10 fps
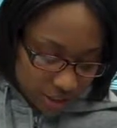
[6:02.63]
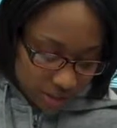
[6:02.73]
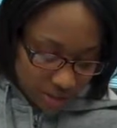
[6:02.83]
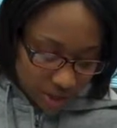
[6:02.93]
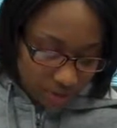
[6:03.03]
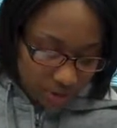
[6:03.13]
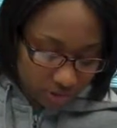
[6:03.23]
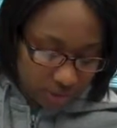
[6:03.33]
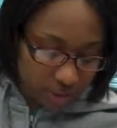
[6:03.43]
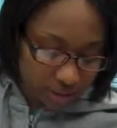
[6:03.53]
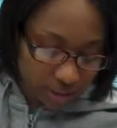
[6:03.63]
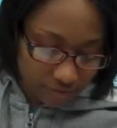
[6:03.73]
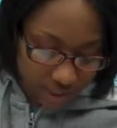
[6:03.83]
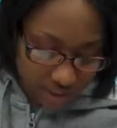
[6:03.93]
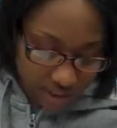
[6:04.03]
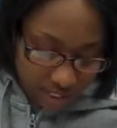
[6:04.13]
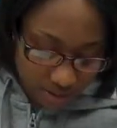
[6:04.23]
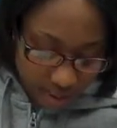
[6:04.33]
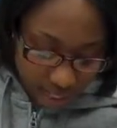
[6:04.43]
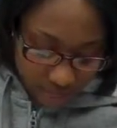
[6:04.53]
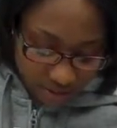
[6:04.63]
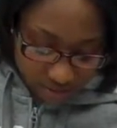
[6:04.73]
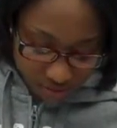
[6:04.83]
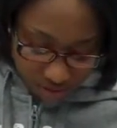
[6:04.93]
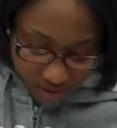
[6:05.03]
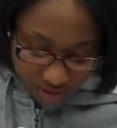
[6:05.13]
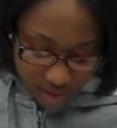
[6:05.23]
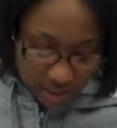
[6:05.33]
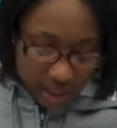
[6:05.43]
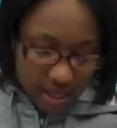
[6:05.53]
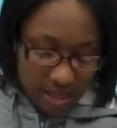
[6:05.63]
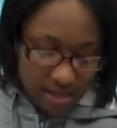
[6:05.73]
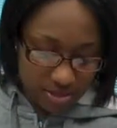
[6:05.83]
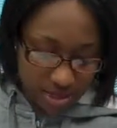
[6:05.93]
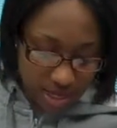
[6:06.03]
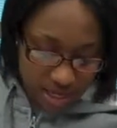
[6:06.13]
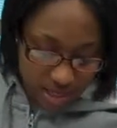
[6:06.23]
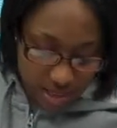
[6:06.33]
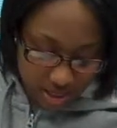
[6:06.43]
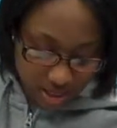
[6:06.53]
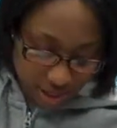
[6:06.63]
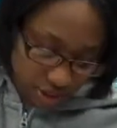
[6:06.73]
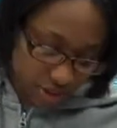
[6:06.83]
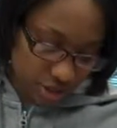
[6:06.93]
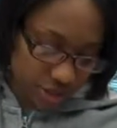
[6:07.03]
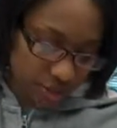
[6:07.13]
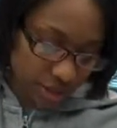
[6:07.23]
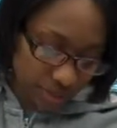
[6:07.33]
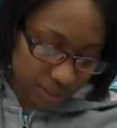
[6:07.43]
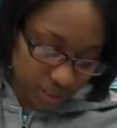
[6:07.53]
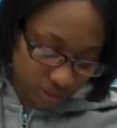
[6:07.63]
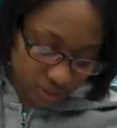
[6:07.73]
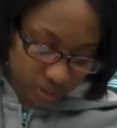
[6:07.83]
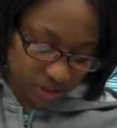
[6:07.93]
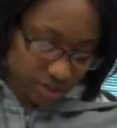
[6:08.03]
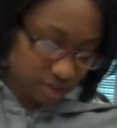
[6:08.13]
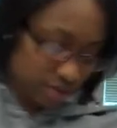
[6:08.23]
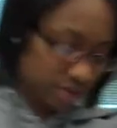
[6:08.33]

So I'm going to read the directions out loud, and then you will complete the questions